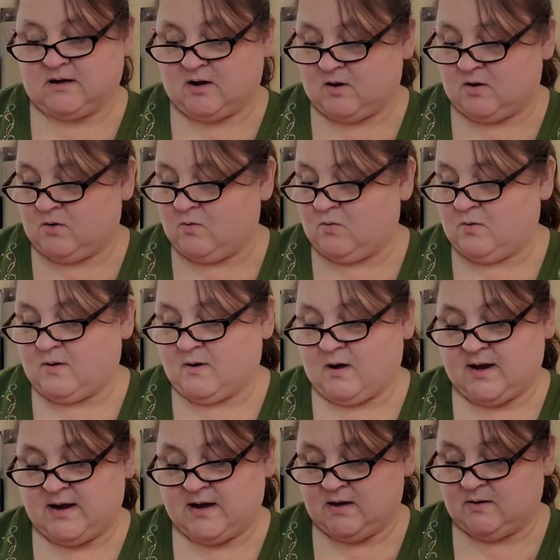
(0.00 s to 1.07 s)

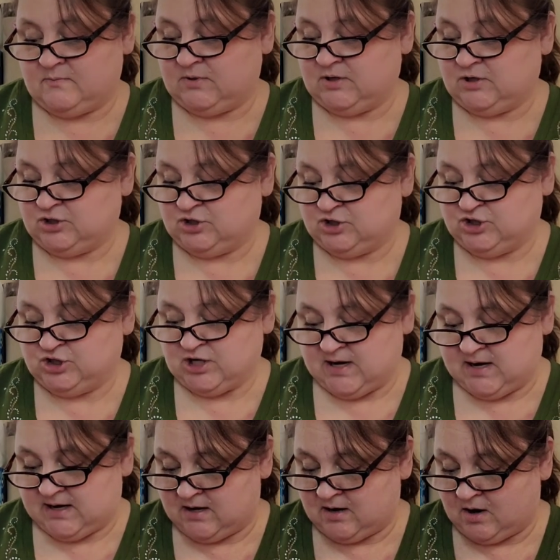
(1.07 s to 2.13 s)

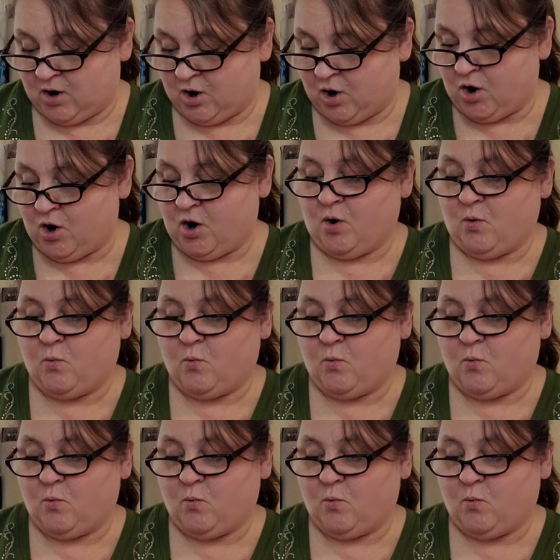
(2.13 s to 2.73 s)
OMG. Her